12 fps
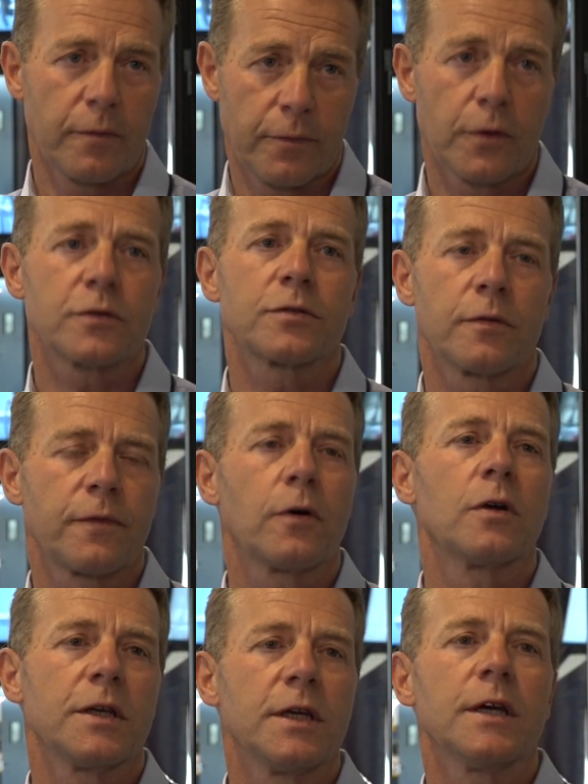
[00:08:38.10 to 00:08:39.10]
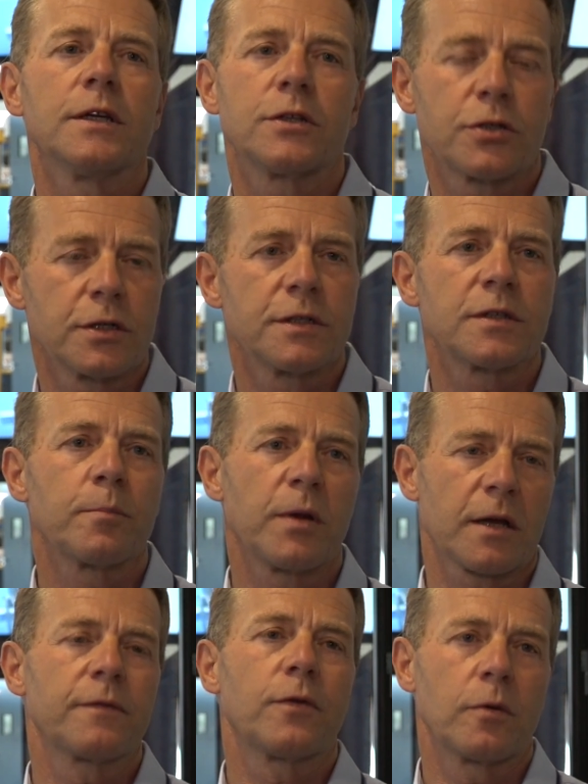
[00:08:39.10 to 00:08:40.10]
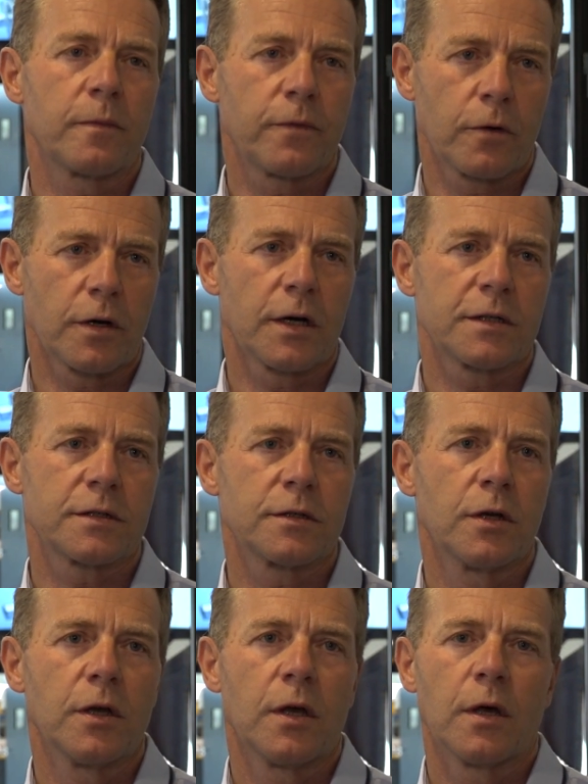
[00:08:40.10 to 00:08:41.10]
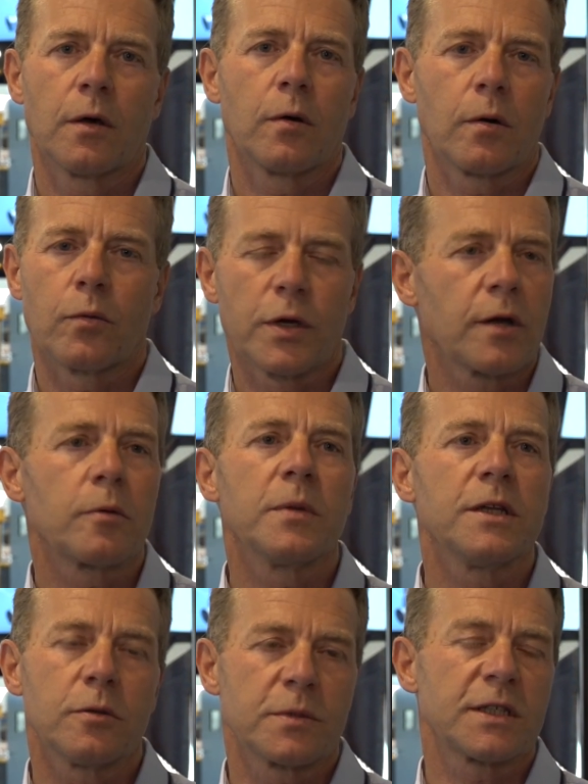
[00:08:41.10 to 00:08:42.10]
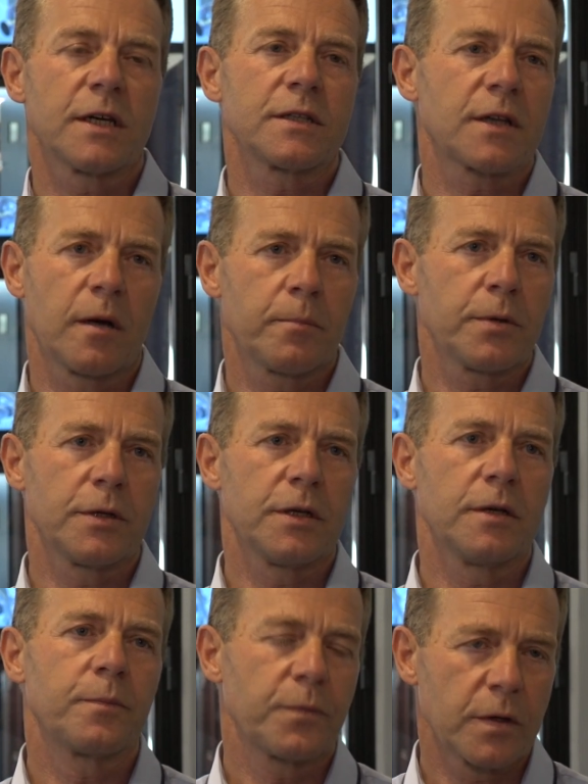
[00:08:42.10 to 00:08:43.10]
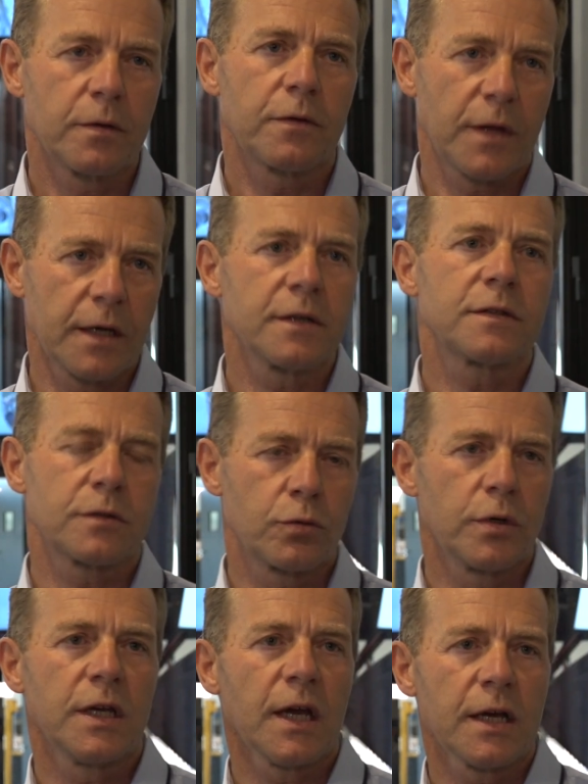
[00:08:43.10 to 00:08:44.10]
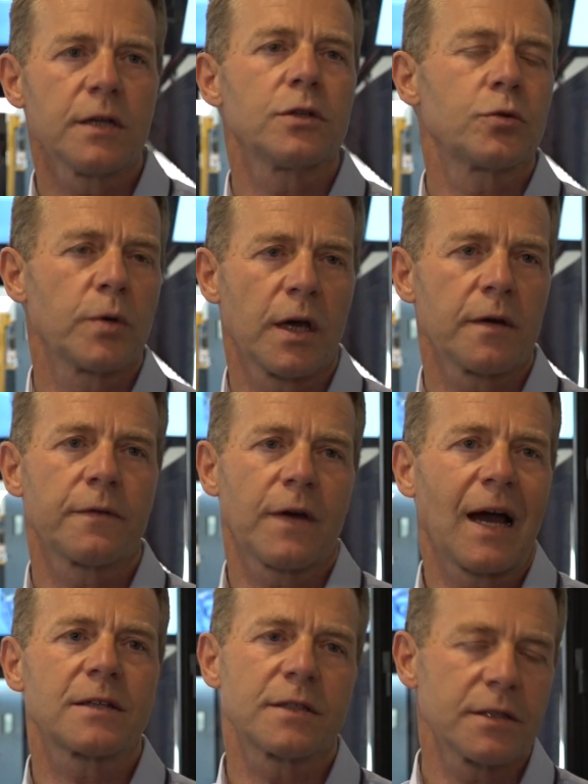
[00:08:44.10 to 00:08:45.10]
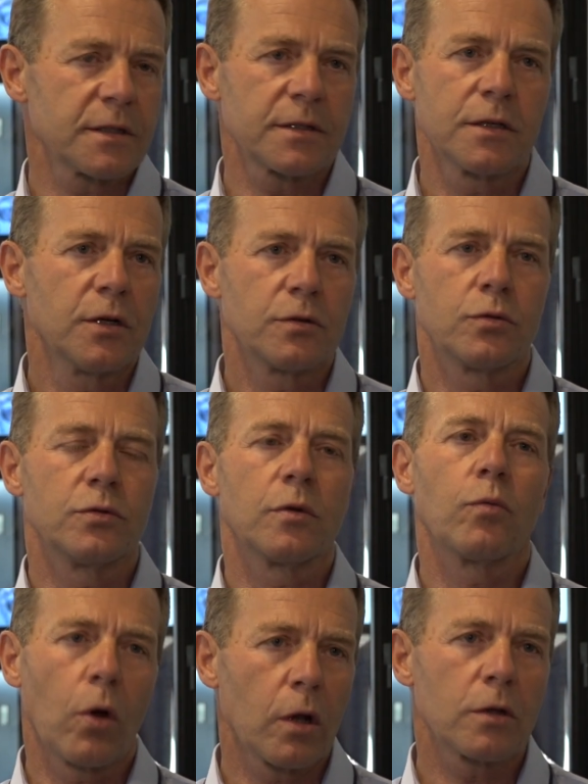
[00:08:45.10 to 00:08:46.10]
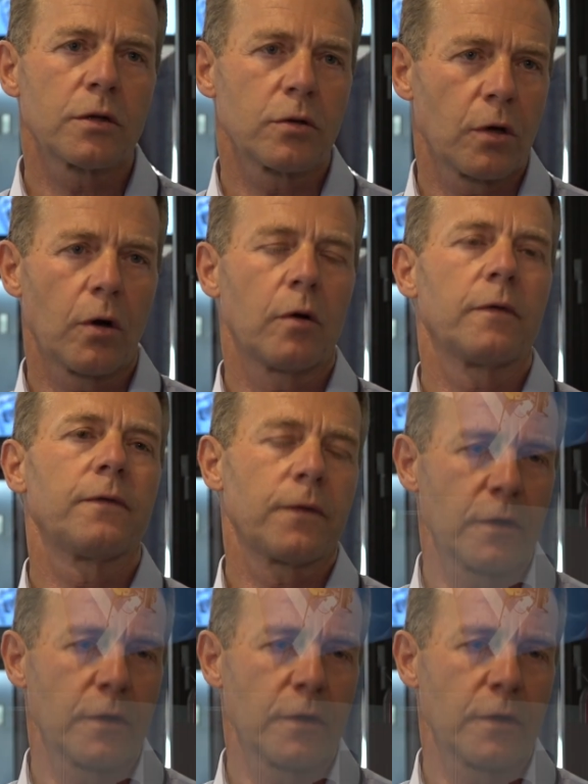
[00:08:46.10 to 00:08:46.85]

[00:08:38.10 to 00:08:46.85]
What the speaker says: First of all, EHEDG, it's a platform for us. We are a medium-sized company. Thanks to EHEDG, we have access to the world of